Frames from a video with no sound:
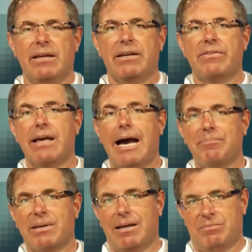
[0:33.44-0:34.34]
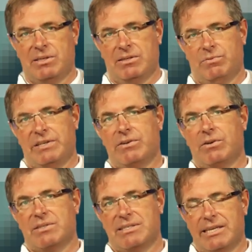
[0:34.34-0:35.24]
In the upcoming
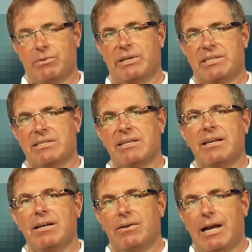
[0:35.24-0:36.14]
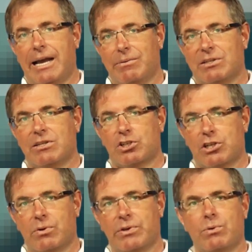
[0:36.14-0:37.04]
video sequence, I will
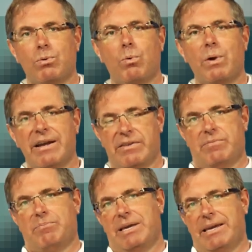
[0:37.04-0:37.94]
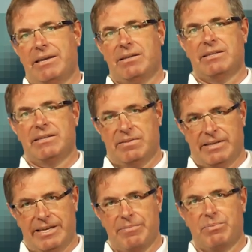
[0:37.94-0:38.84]
show you where the pain in the
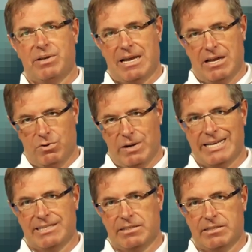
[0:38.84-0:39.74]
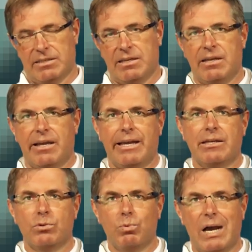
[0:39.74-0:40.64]
hip arises
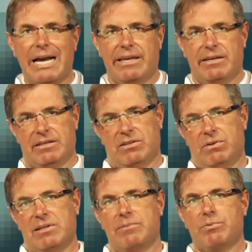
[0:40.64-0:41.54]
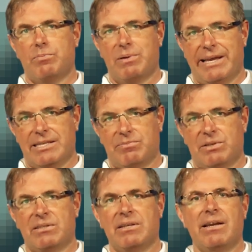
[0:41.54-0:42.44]
and why a total hip
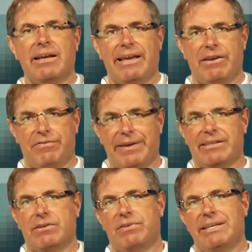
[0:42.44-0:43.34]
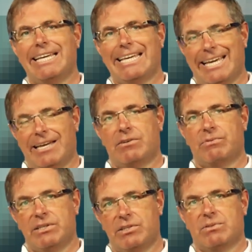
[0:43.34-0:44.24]
replacement effectively can
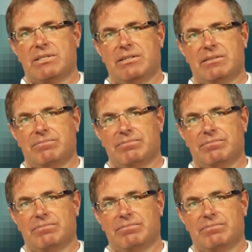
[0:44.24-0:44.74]
reduce it.